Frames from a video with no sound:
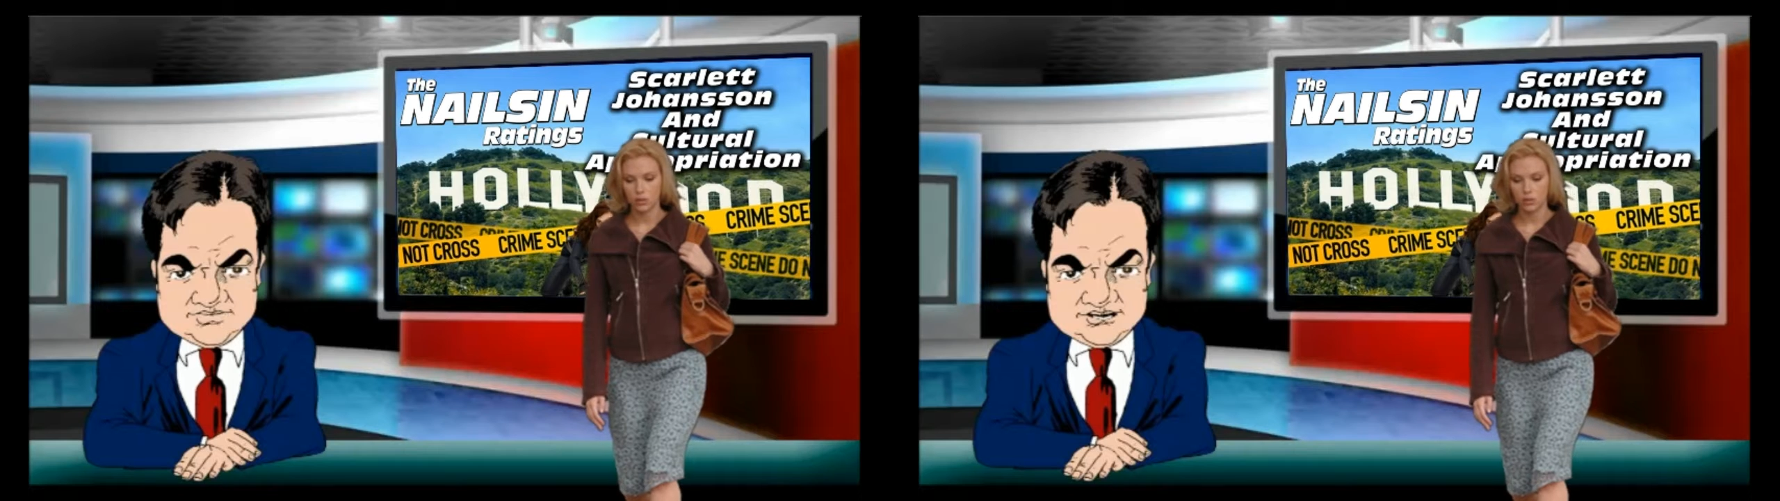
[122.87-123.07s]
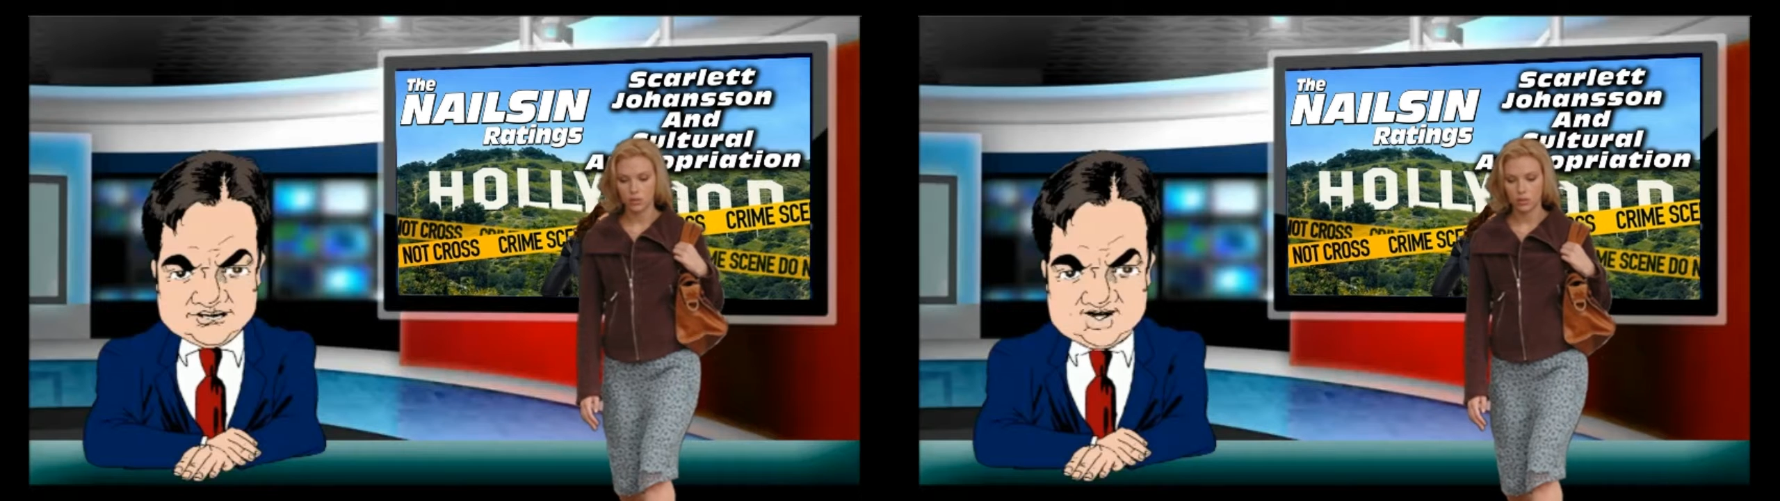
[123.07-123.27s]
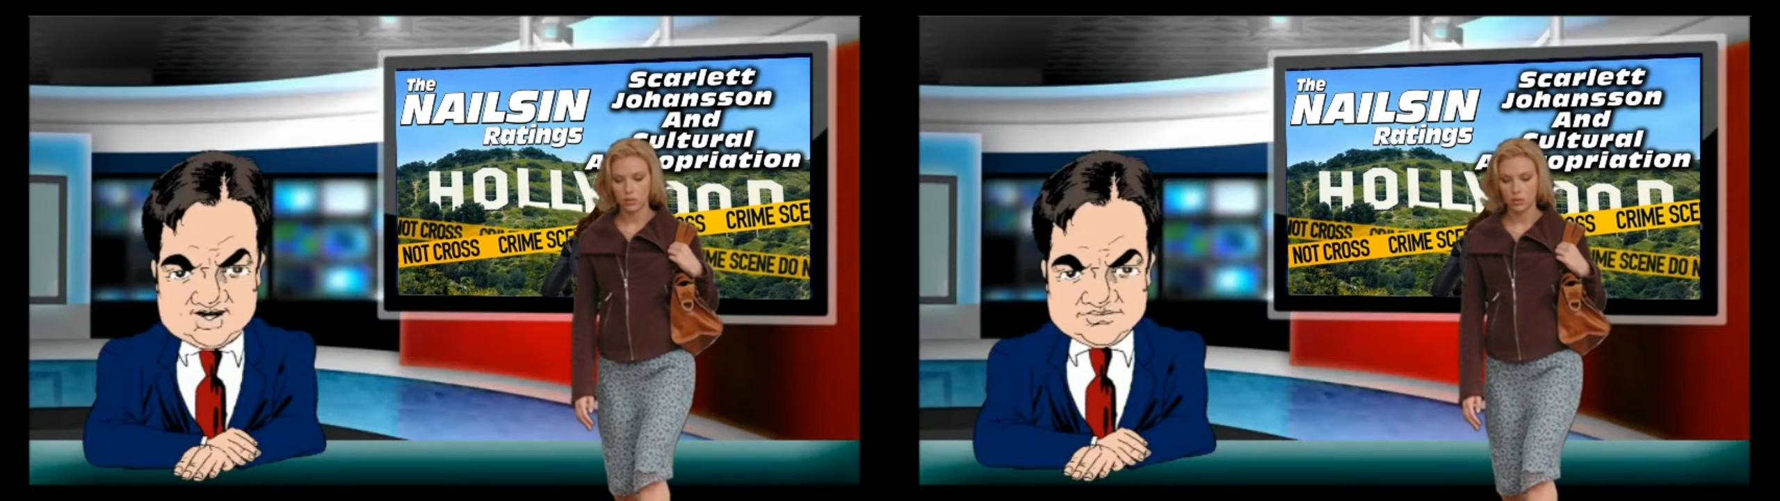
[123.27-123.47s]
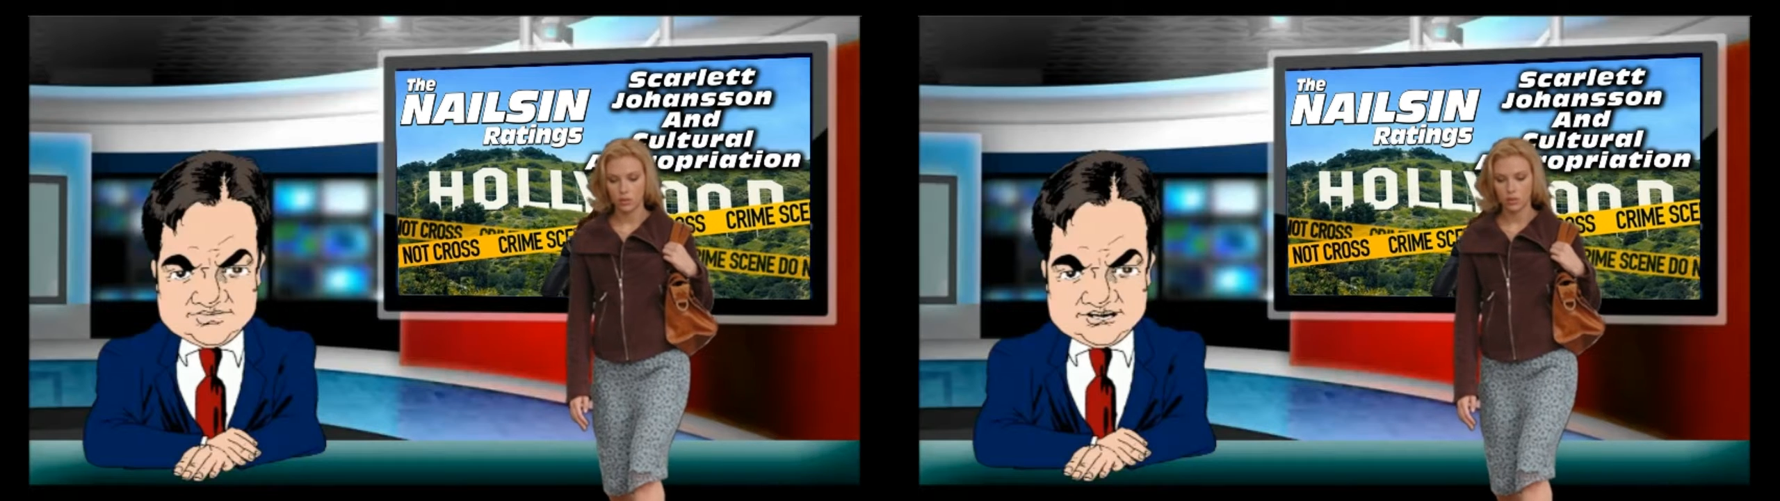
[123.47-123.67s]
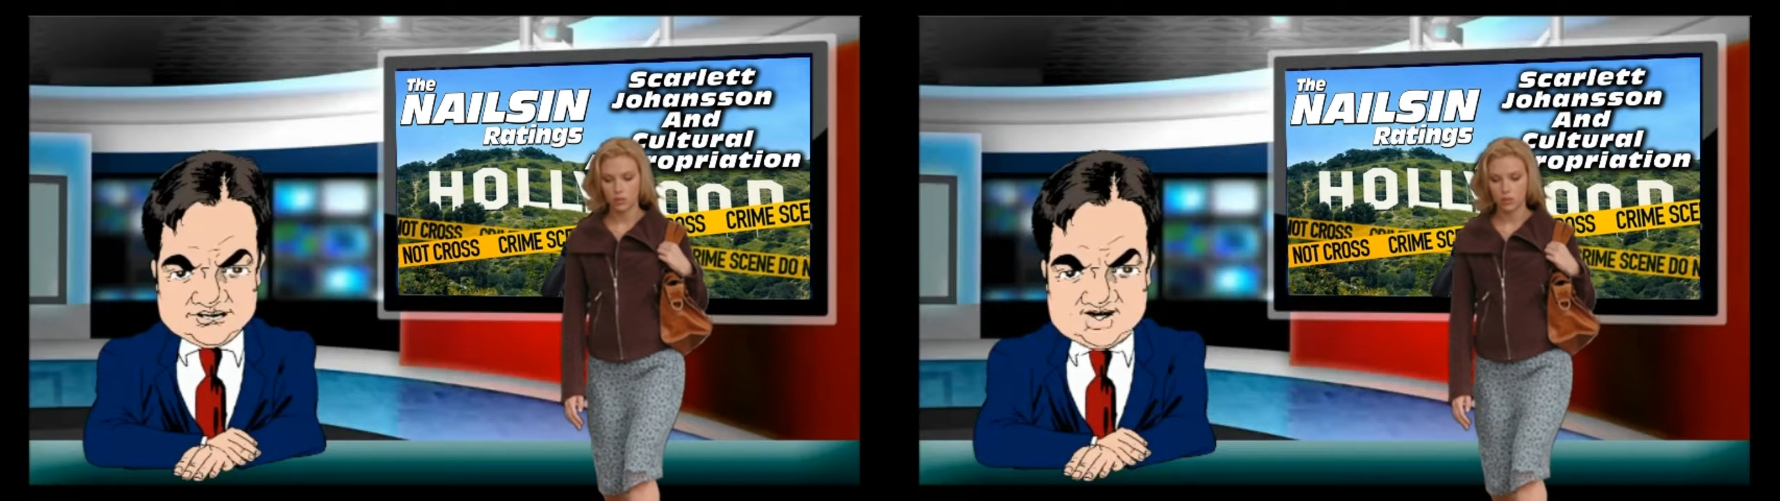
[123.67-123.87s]
of the woods,
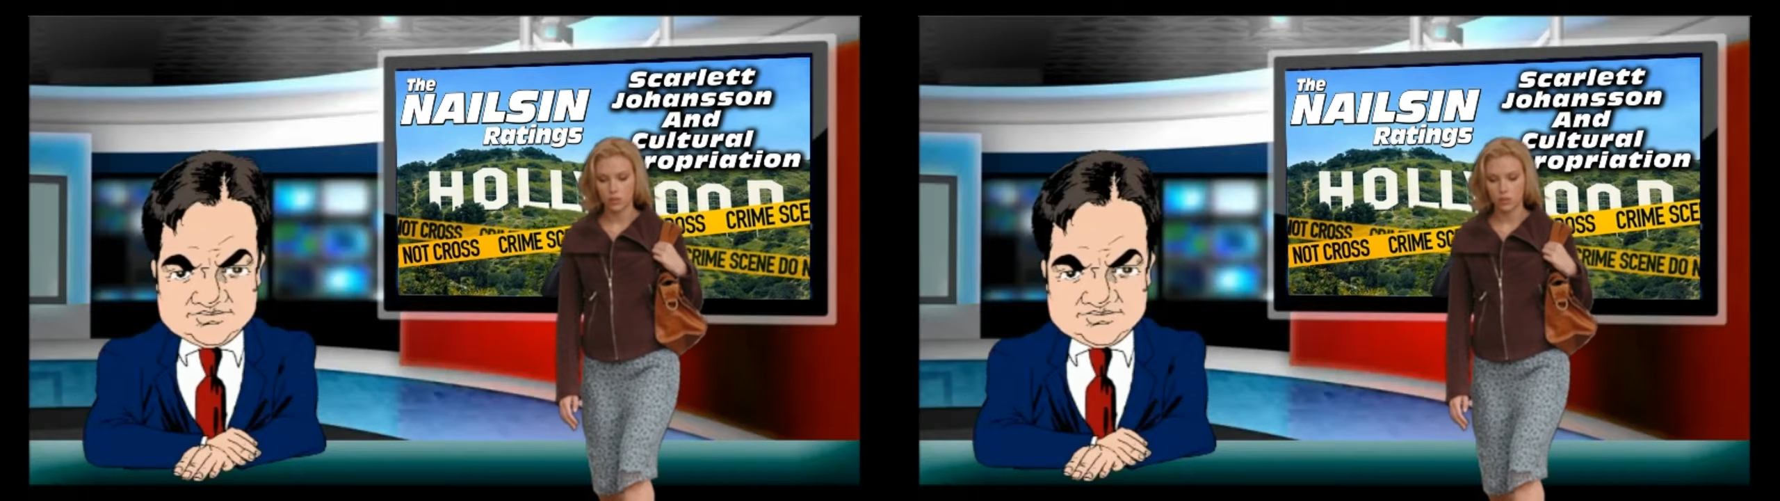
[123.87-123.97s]
you can